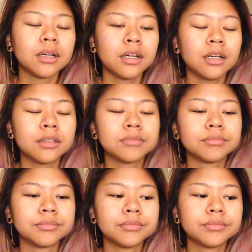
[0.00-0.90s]

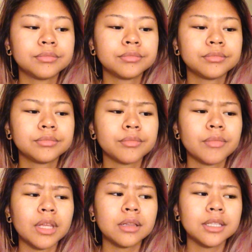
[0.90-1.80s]
Um,
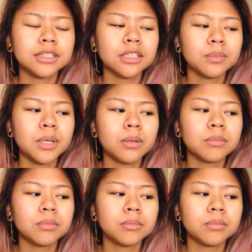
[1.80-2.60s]
let's talk about